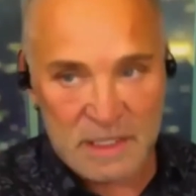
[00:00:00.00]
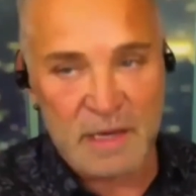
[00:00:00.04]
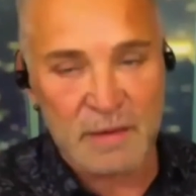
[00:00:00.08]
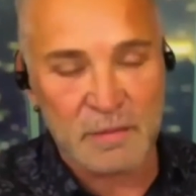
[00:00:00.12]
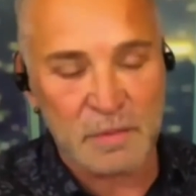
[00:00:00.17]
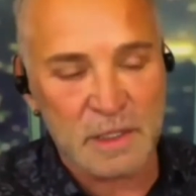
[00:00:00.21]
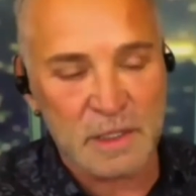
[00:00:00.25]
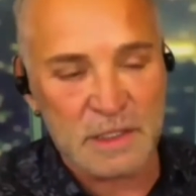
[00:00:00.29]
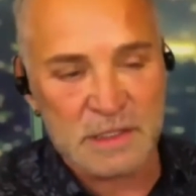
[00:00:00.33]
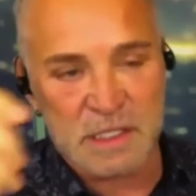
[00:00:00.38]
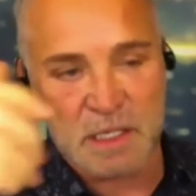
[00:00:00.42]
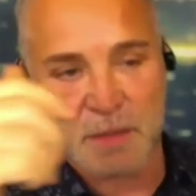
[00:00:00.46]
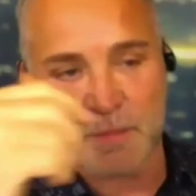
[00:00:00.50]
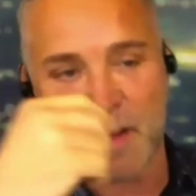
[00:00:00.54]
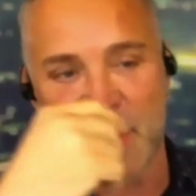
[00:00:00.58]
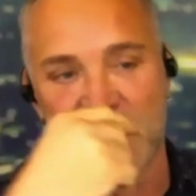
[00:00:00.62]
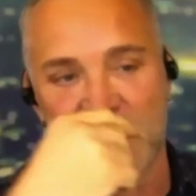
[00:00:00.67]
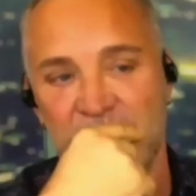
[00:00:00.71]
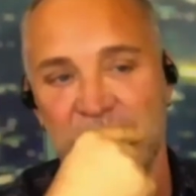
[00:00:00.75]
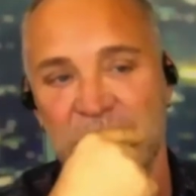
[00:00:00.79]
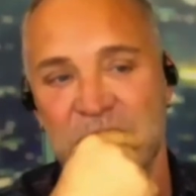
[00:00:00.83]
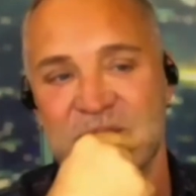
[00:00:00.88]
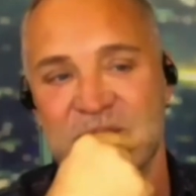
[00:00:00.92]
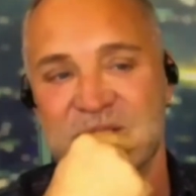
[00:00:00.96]
of the
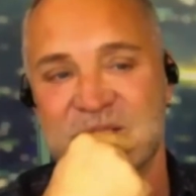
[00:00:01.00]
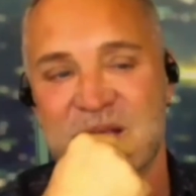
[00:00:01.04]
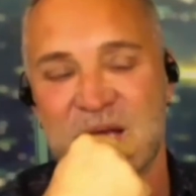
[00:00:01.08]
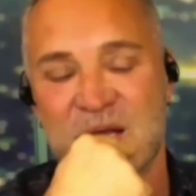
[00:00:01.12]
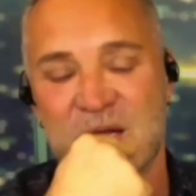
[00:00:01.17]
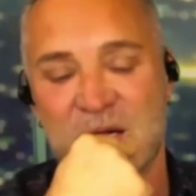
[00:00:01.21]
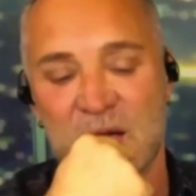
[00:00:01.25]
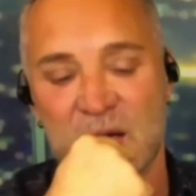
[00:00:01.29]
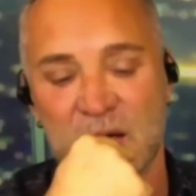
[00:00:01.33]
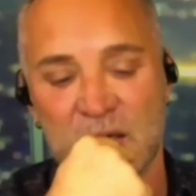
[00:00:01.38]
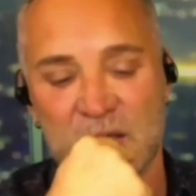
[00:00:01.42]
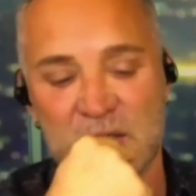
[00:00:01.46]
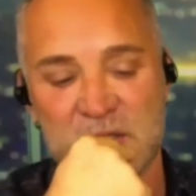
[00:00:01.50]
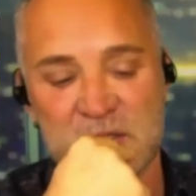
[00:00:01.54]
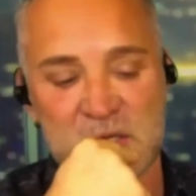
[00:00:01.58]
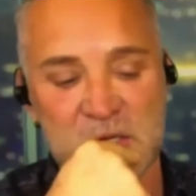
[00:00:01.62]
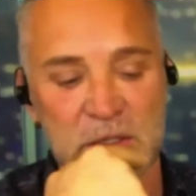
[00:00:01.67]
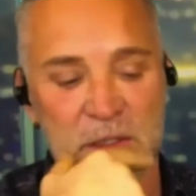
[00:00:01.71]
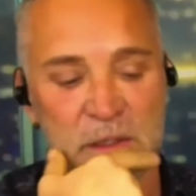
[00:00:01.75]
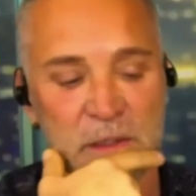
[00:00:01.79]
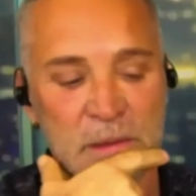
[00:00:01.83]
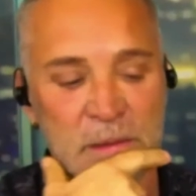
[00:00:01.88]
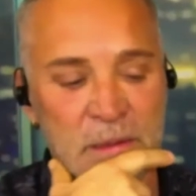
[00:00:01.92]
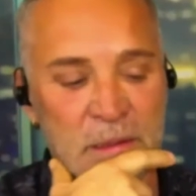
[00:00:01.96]
background in
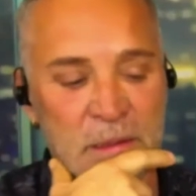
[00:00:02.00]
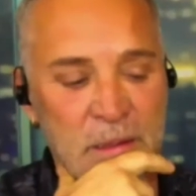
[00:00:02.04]
psychology.